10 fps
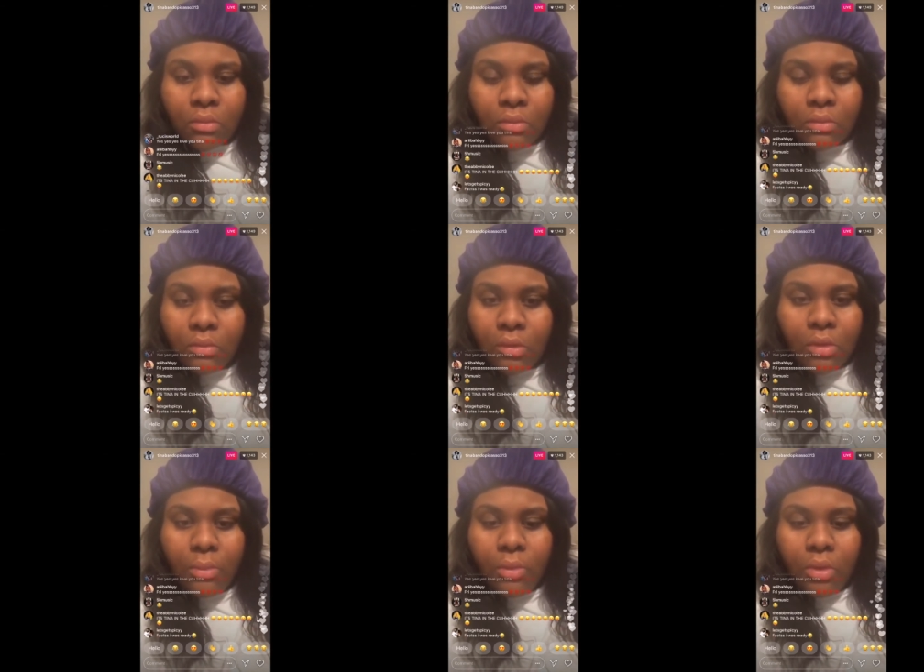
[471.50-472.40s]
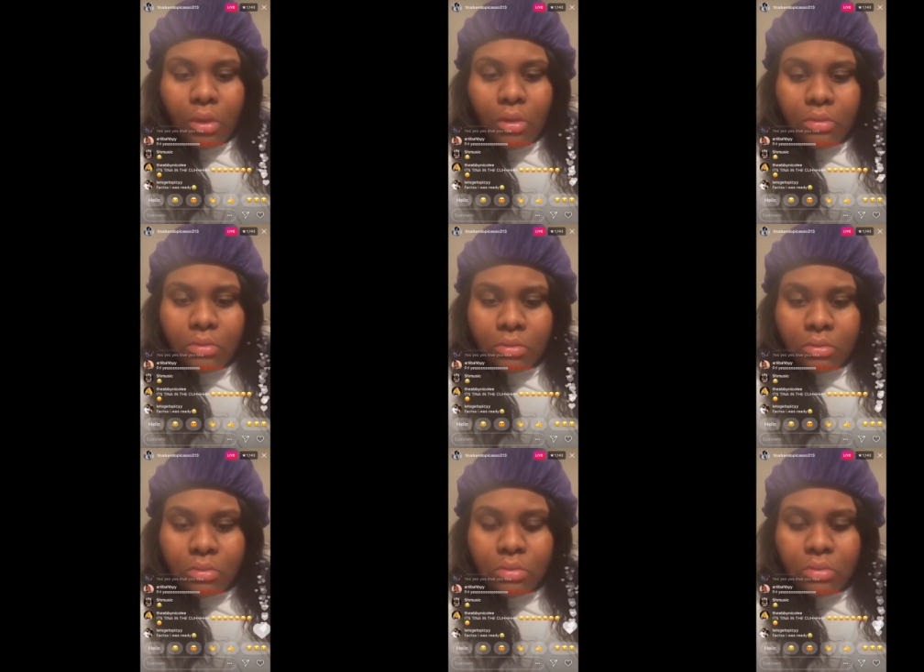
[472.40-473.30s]
know what I'm saying? Come I got on the now.
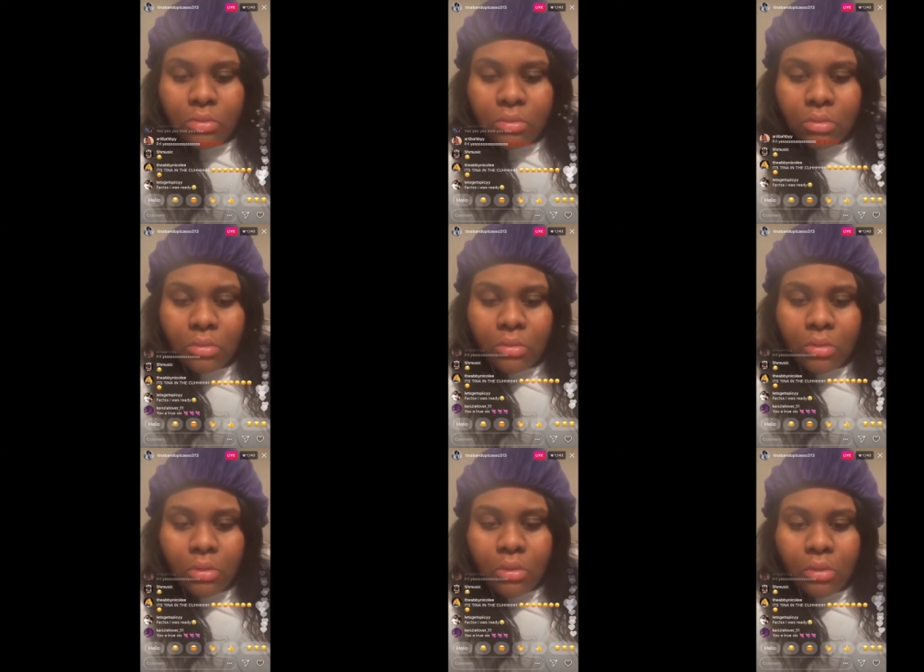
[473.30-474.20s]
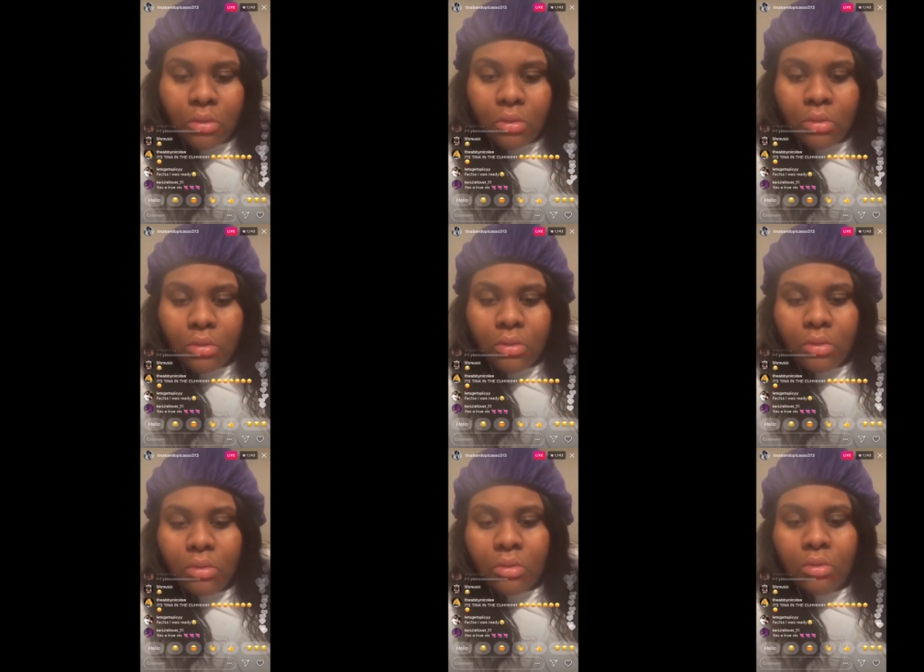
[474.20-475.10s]
sketches on deck.
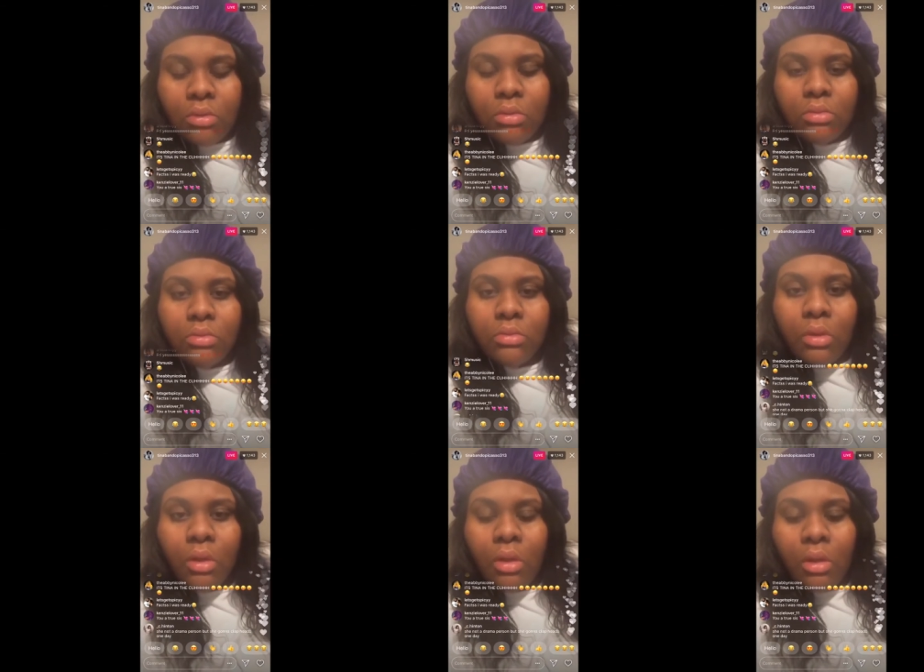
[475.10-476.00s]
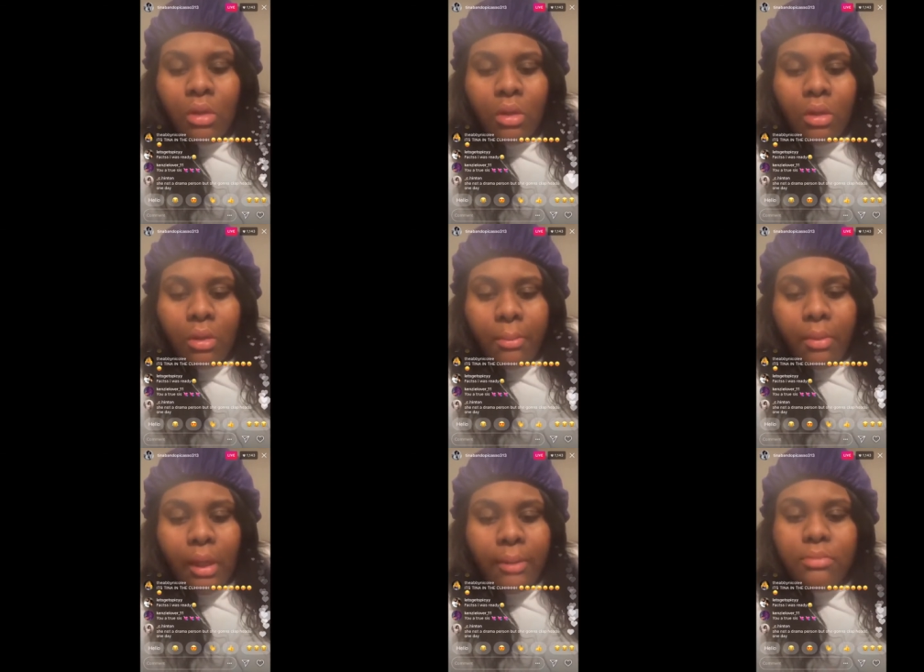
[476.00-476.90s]
You know what I'm saying? You can't go wrong with the sketches.
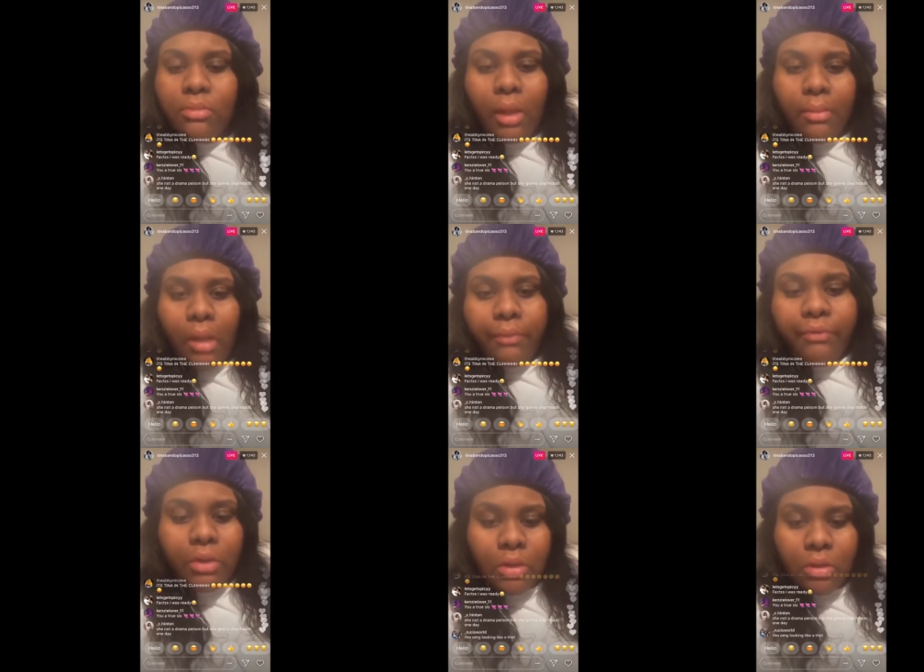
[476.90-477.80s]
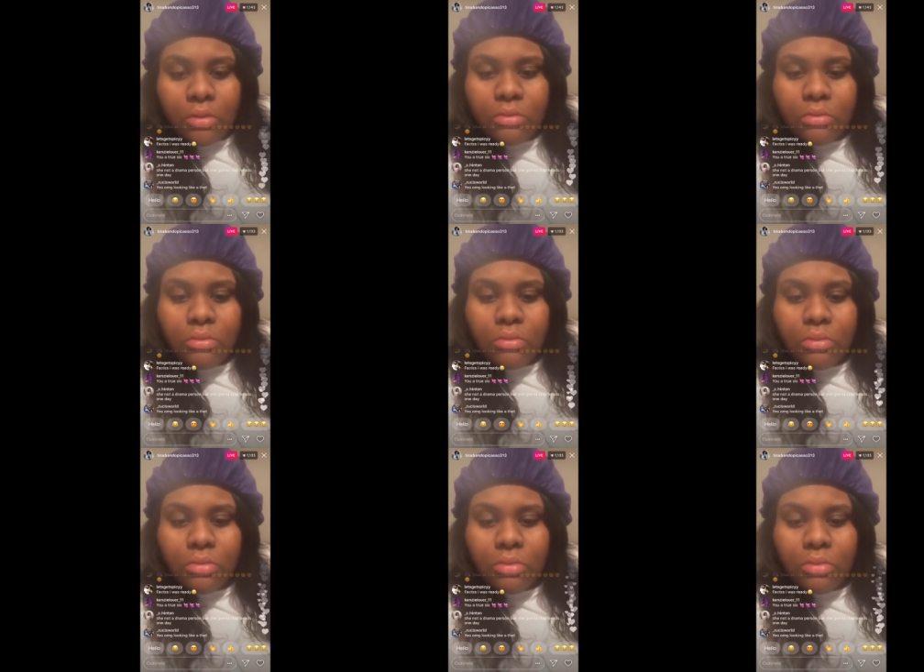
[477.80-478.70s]
But I'm I'm not finna.
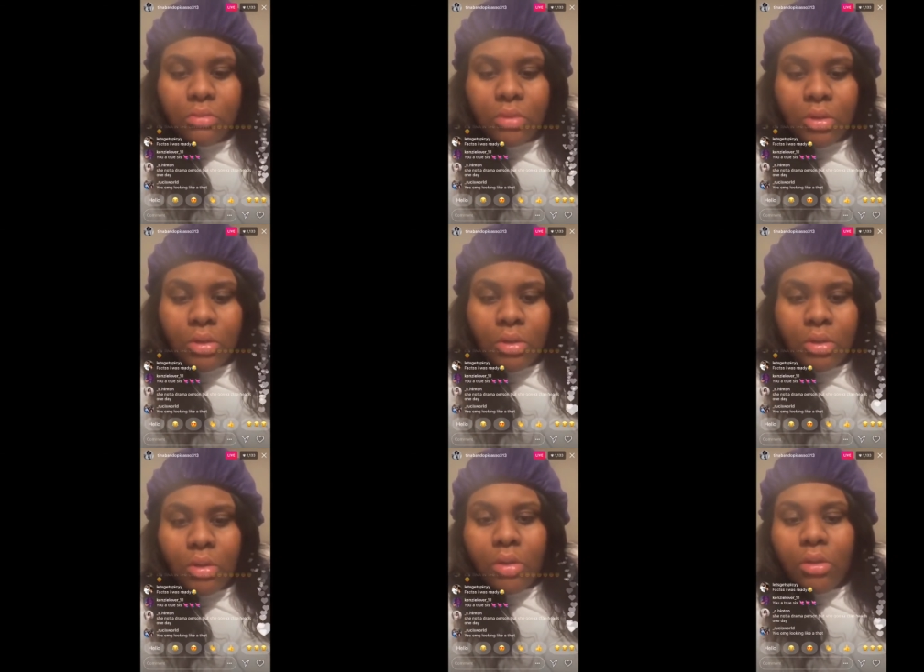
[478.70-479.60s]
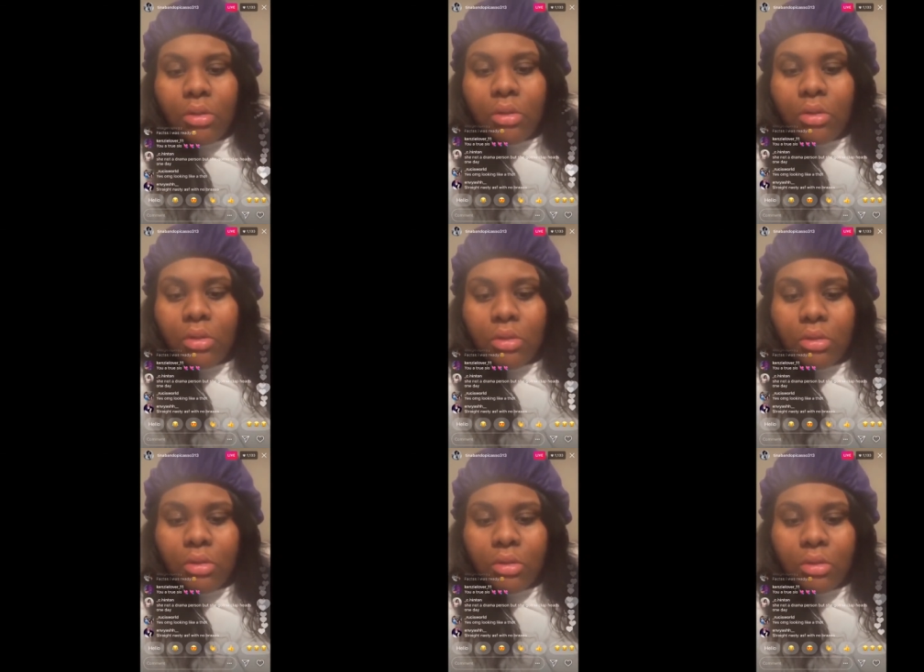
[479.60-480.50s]
Sign up. Uh, these